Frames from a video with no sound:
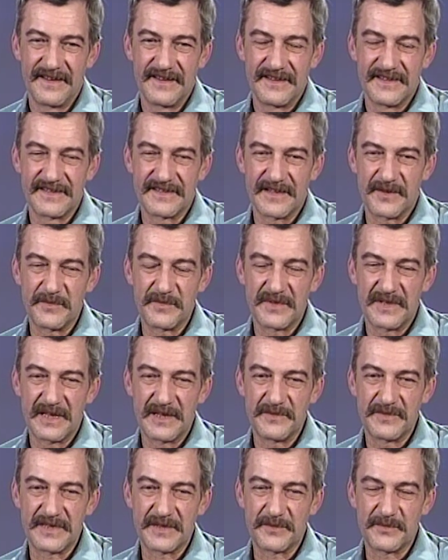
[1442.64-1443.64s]

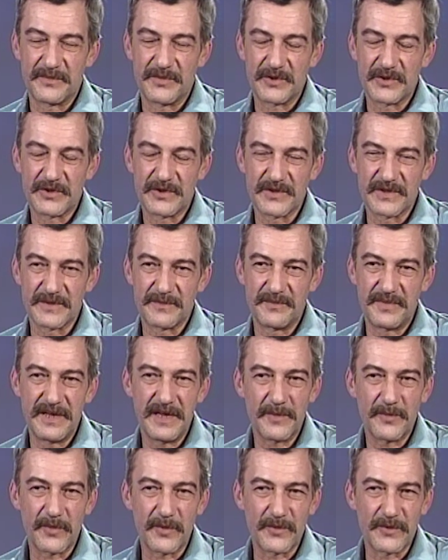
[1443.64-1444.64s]
sometimes it pushes
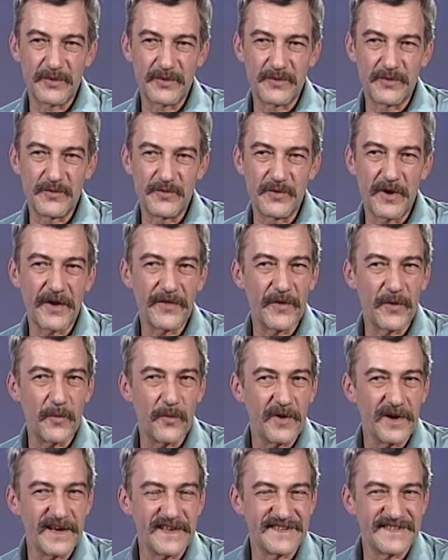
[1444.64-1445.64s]
people to do
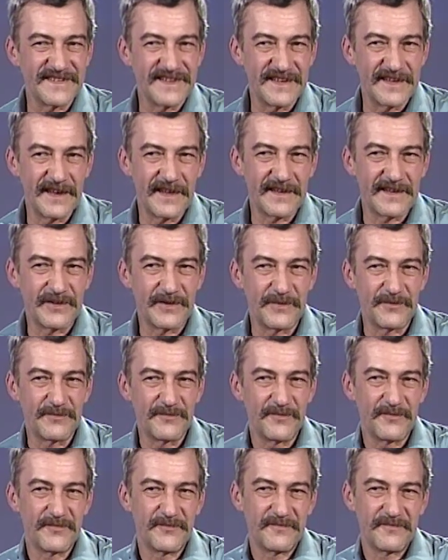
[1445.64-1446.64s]
otherwise. They like to
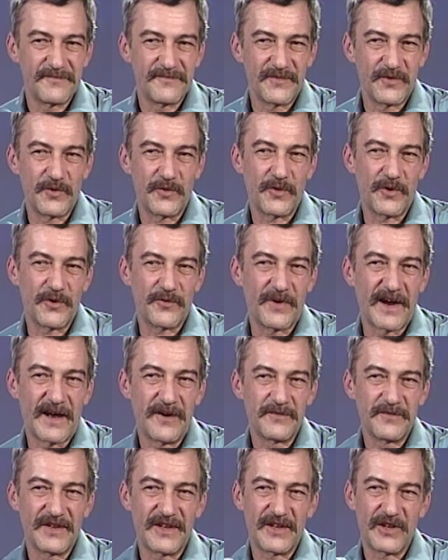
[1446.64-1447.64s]
go
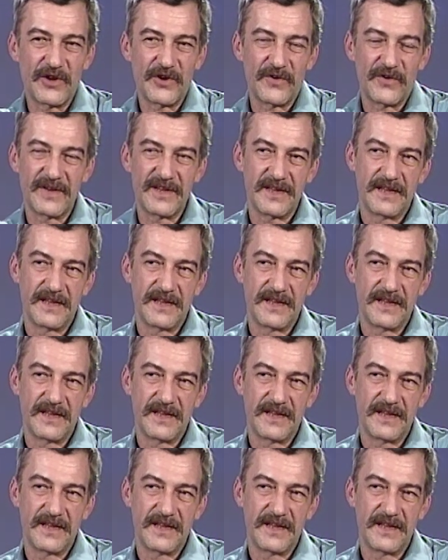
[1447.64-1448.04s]
around the law. Right?